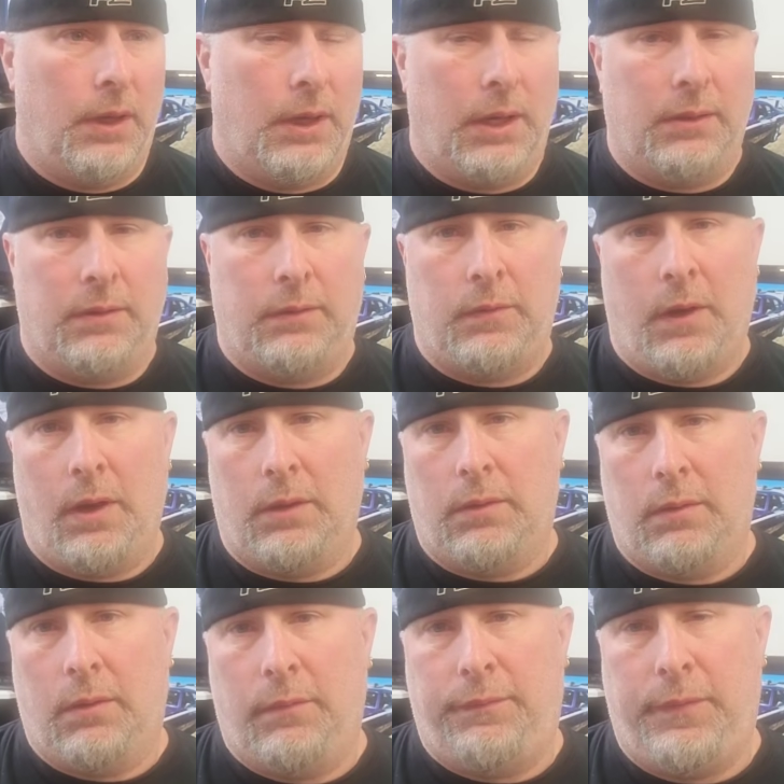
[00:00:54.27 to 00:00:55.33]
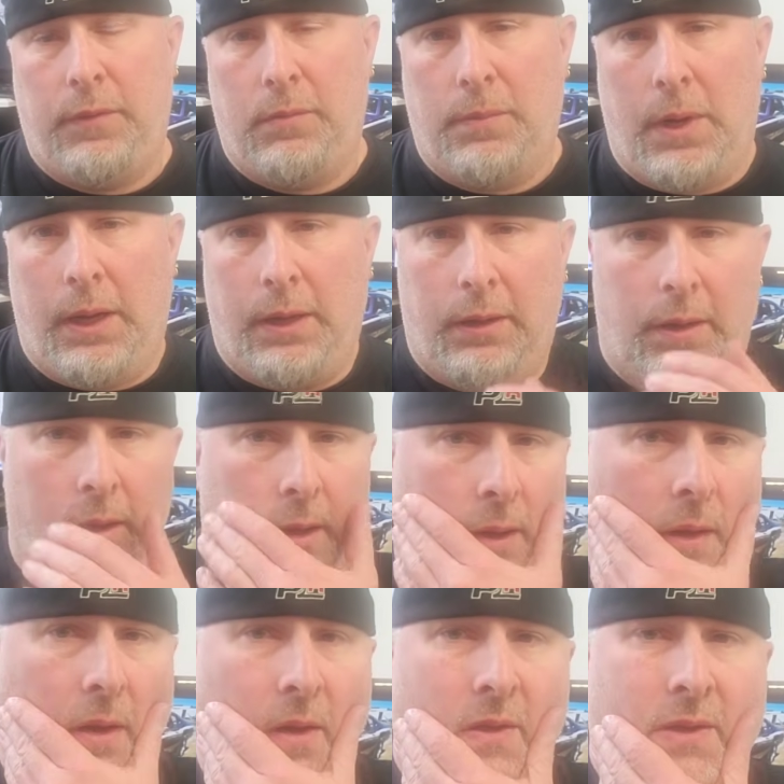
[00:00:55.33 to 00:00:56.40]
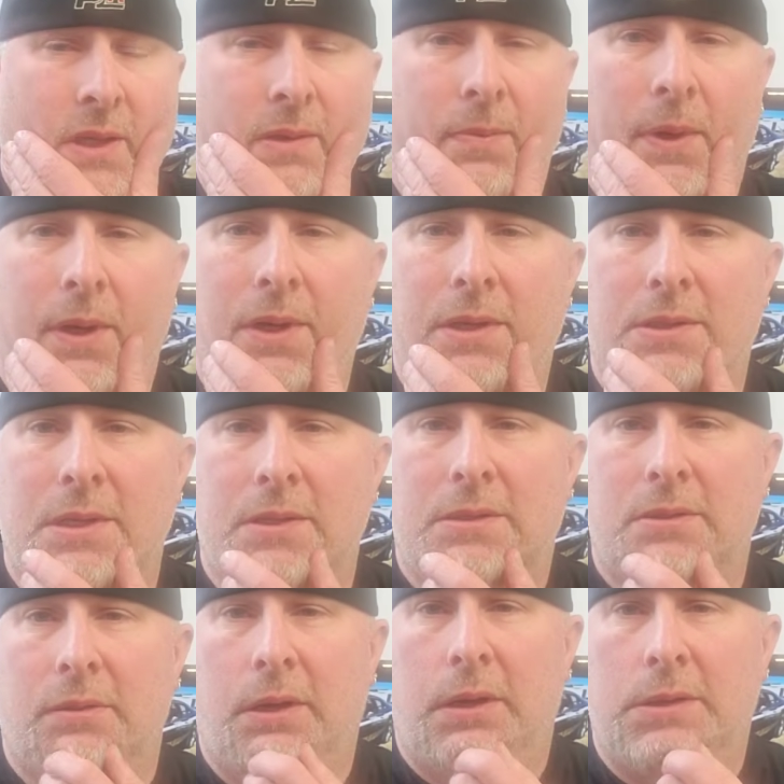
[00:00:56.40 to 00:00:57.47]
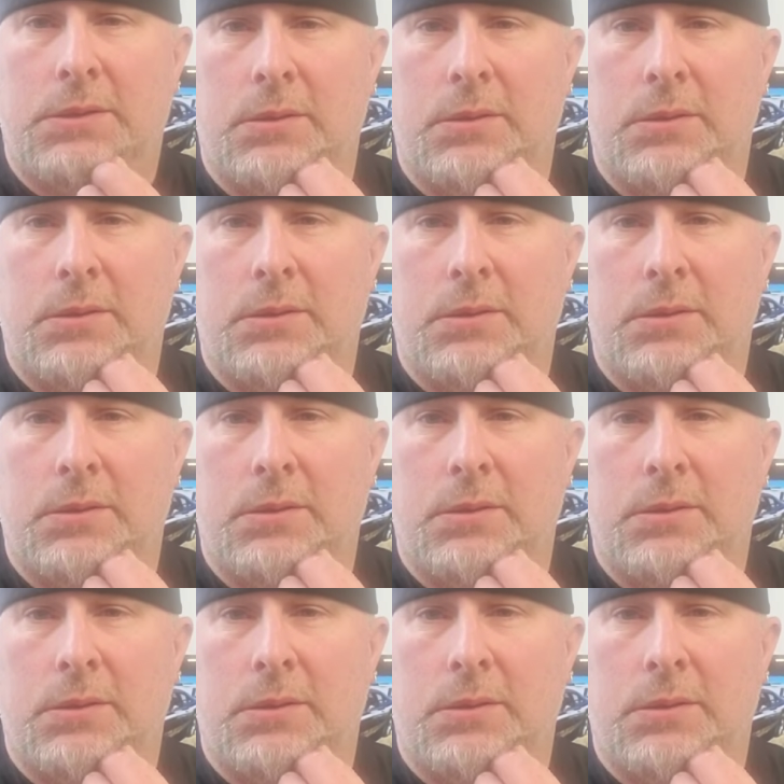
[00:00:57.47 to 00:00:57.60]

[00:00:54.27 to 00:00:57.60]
I got to talk to a few of my RC buddies yesterday,